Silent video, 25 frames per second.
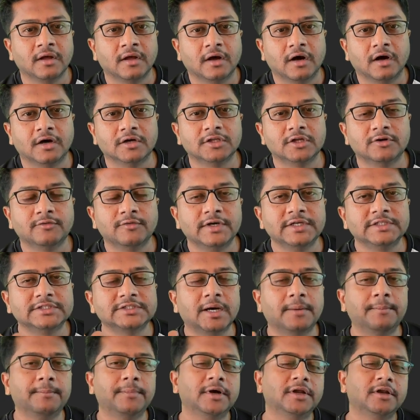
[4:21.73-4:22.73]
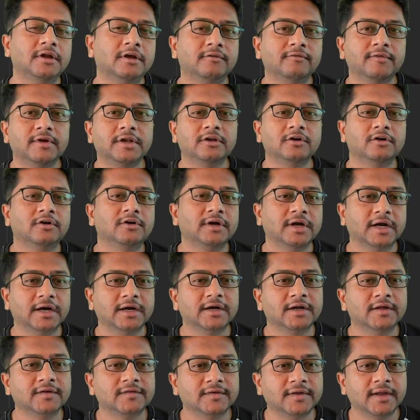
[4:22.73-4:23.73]
Otherwise compiler will not
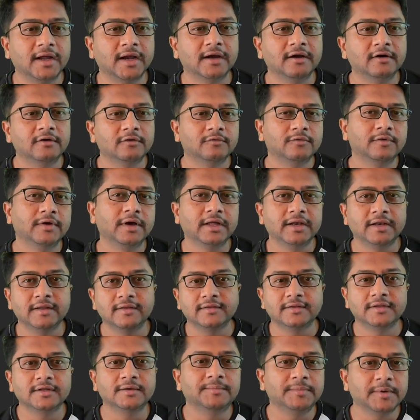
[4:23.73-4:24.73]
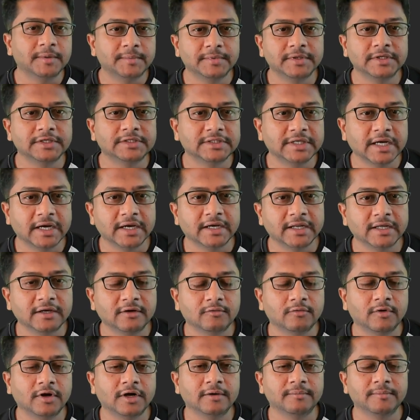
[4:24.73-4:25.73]
understand where is the public static
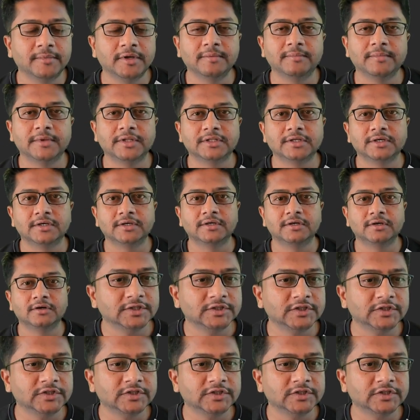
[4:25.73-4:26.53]
void main method.